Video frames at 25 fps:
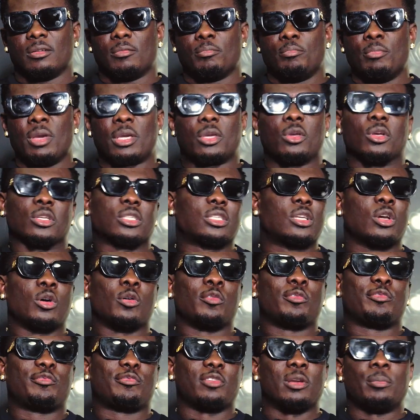make
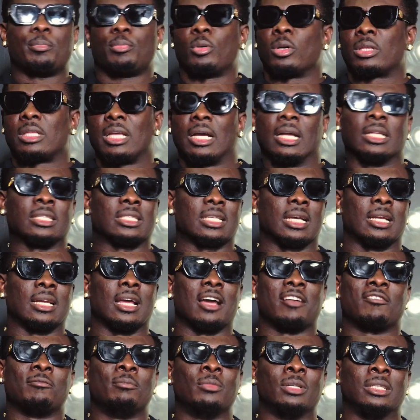yourself important and
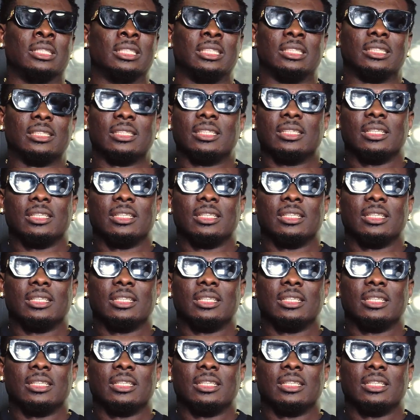have money.